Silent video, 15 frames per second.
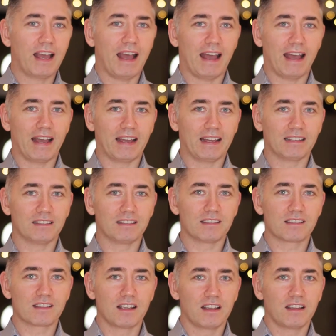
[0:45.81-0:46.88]

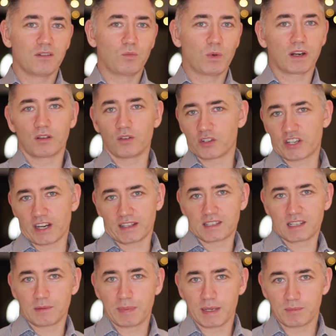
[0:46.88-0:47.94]
and when I got chatting
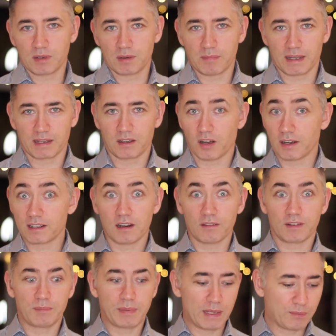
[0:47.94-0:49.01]
to the people at Mankind,
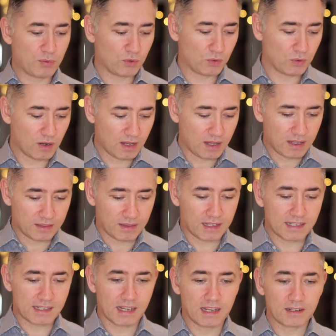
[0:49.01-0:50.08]
lovely people, they
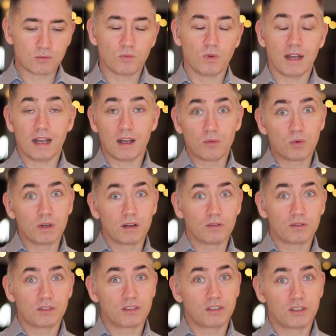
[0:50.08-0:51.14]
said, wow,
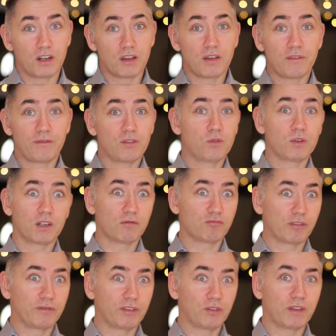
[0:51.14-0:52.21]
well, you know, if you're going to
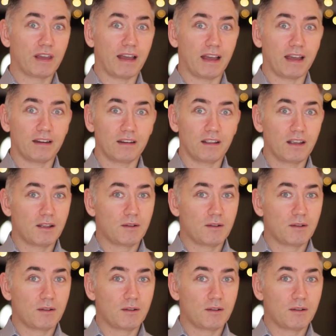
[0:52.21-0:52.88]
review that,